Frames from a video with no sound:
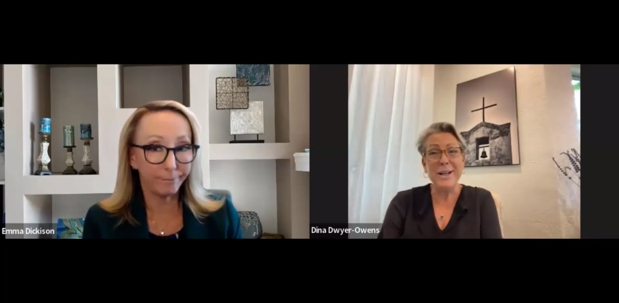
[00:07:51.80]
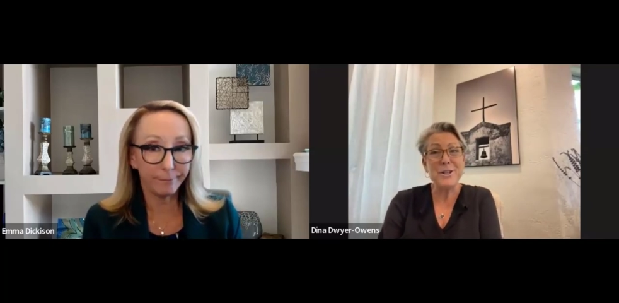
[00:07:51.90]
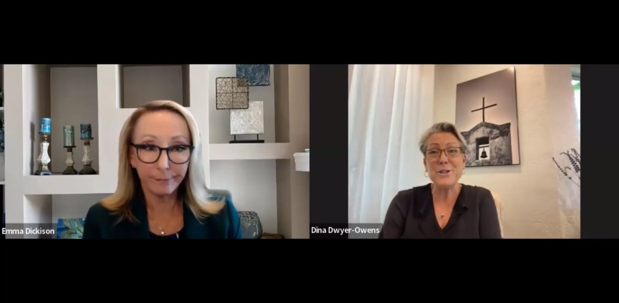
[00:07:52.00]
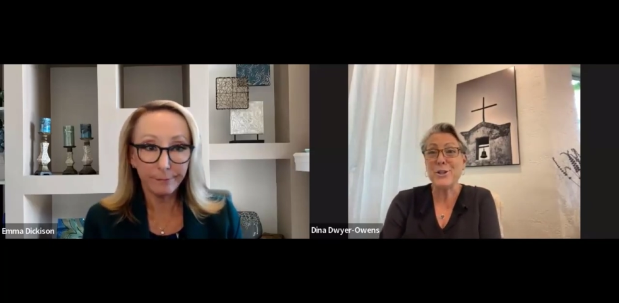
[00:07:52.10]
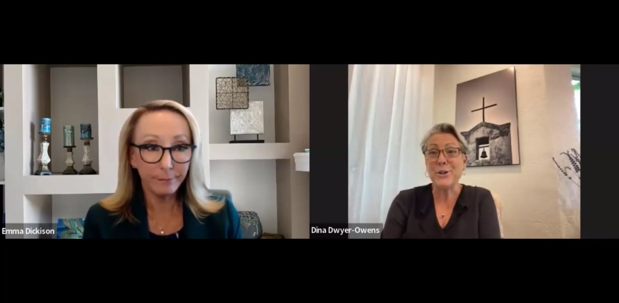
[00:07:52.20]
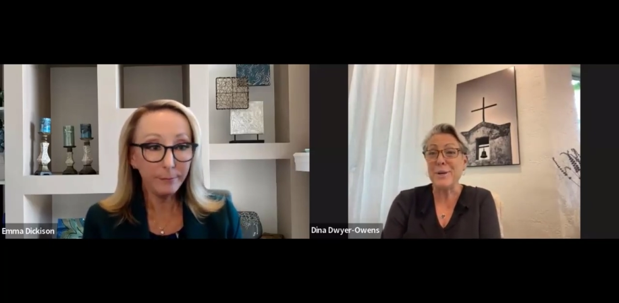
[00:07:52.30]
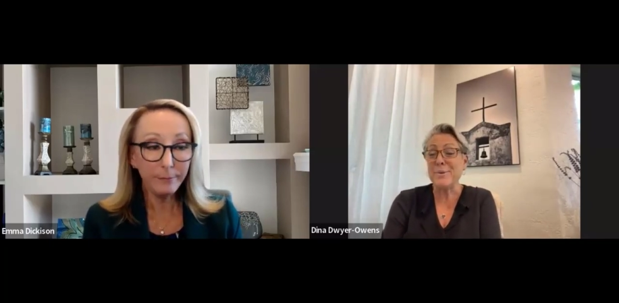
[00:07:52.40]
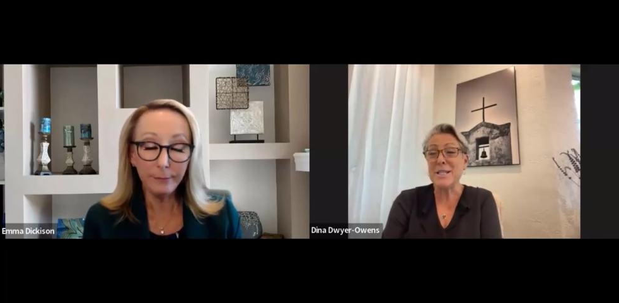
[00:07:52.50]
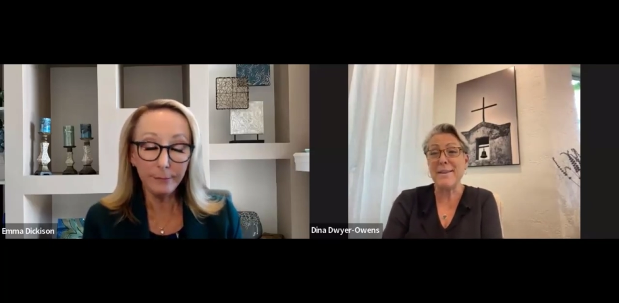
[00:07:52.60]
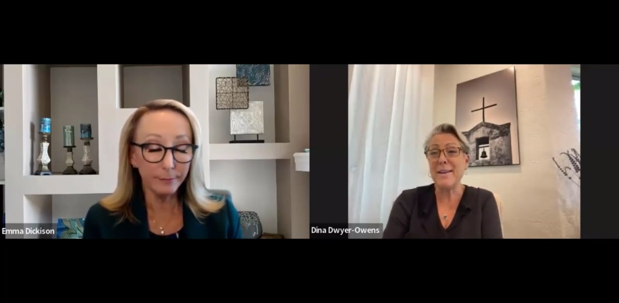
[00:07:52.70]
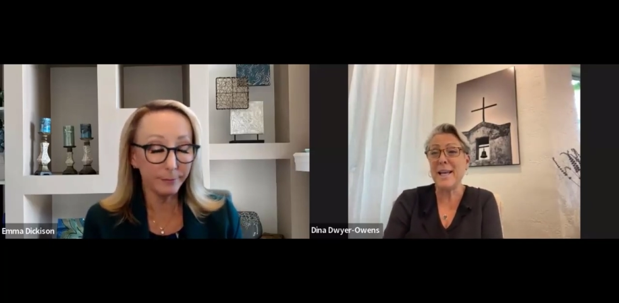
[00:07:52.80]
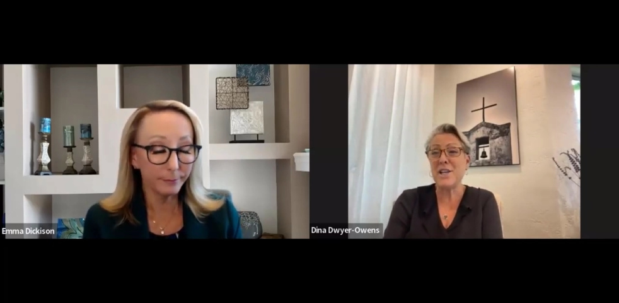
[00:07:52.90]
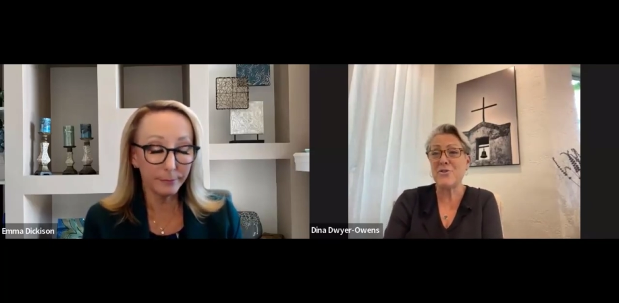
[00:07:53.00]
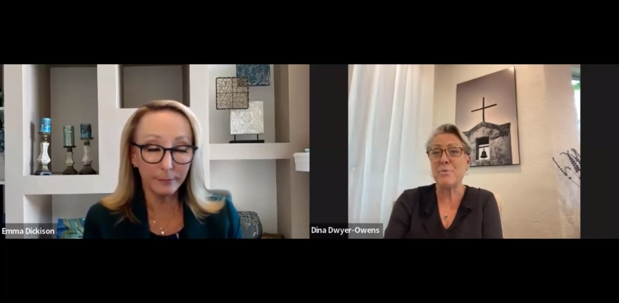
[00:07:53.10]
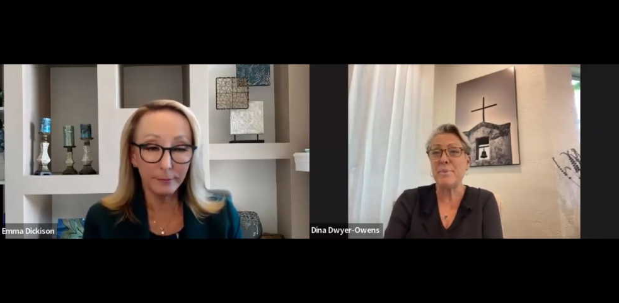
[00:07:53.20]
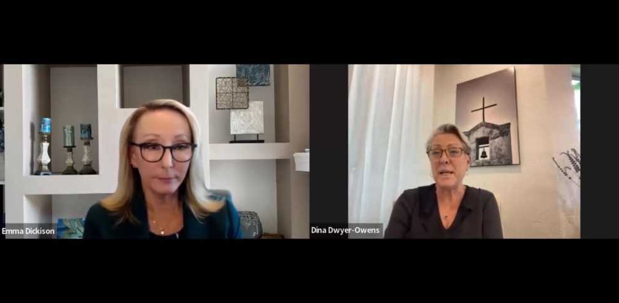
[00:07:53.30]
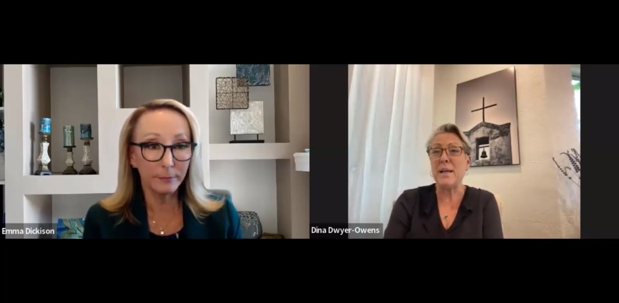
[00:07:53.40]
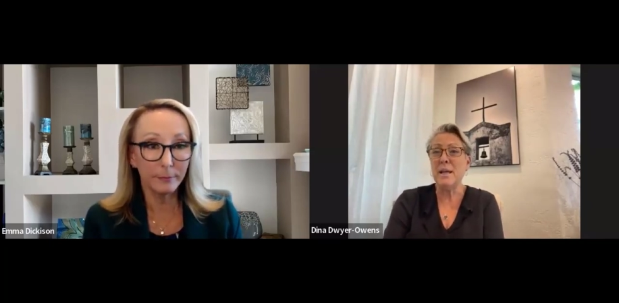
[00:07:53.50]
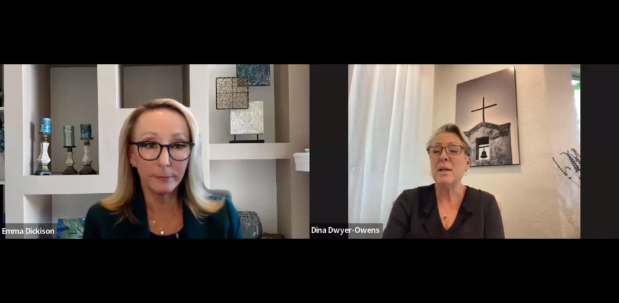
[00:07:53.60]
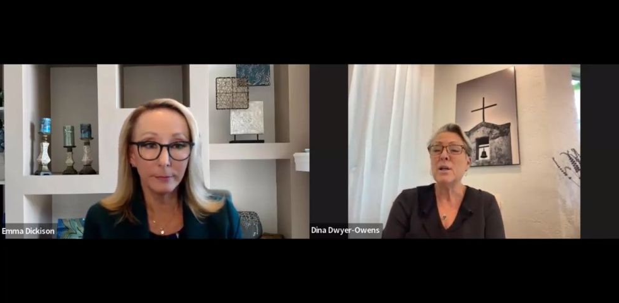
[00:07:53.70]
Speaker 1: and it certainly was not the case for
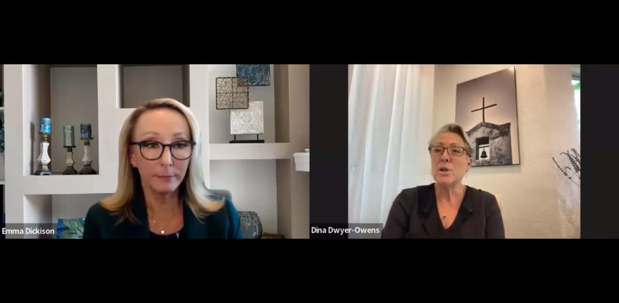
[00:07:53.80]
me.